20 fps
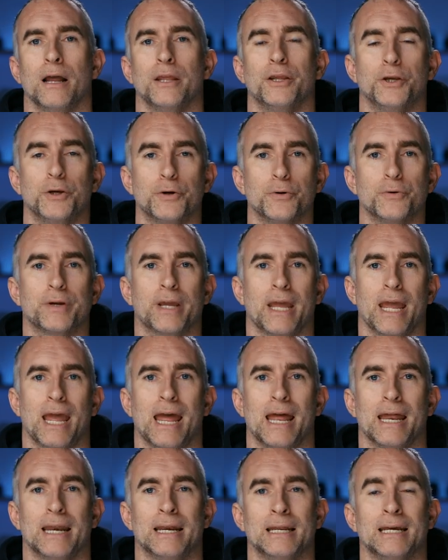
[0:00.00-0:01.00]
you
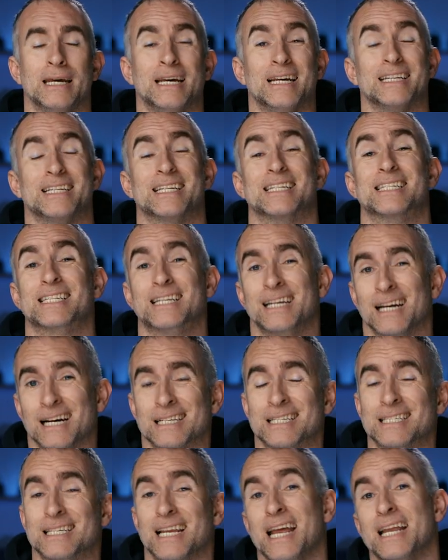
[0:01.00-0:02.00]
can
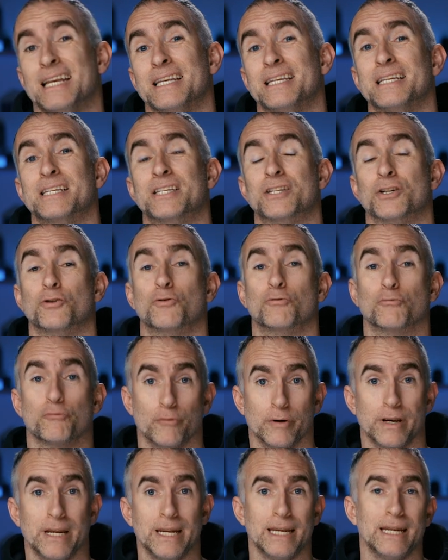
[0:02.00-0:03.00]
discuss and
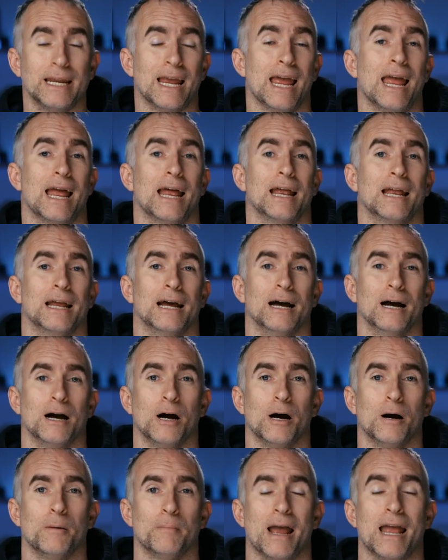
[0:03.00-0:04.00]
disagree
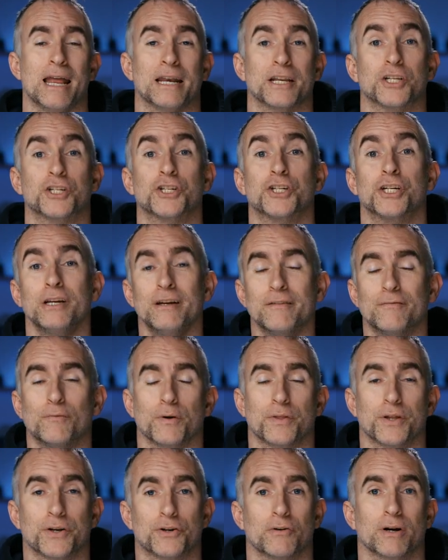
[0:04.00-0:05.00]
and achieve
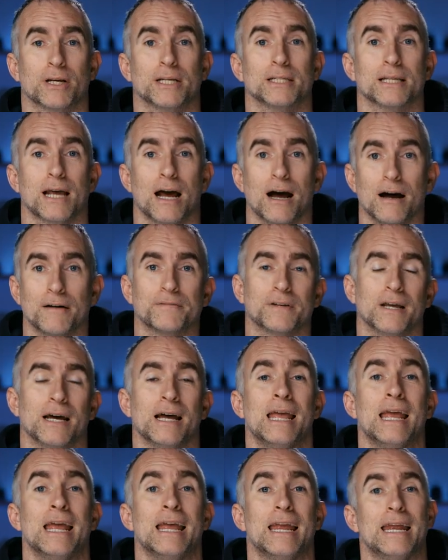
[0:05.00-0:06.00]
what the director's
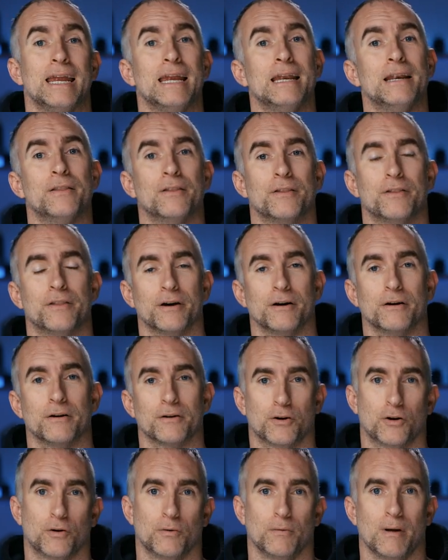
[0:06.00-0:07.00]
after in
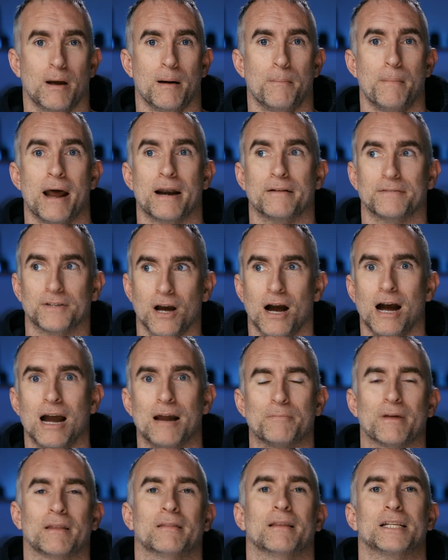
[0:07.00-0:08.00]
the amount of
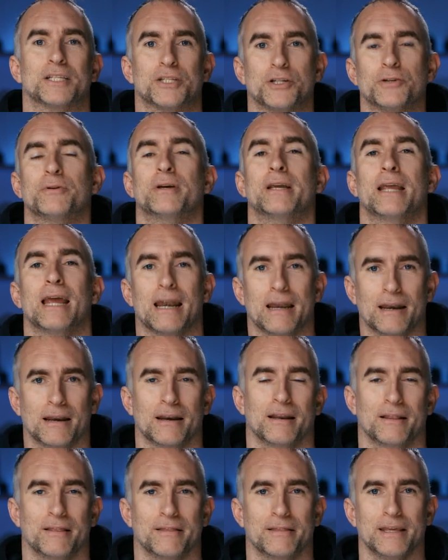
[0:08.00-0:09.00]
time that lets you get
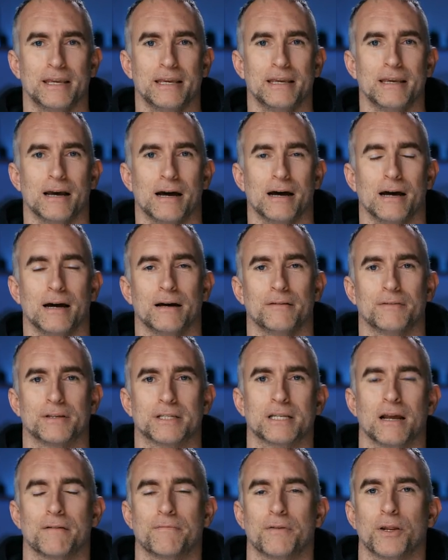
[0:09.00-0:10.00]
the
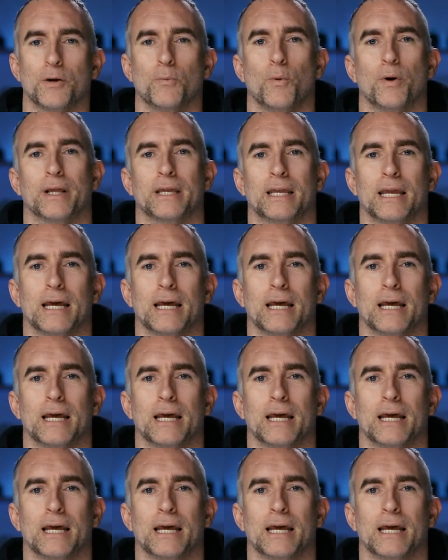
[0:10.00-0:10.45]
stuff that you want to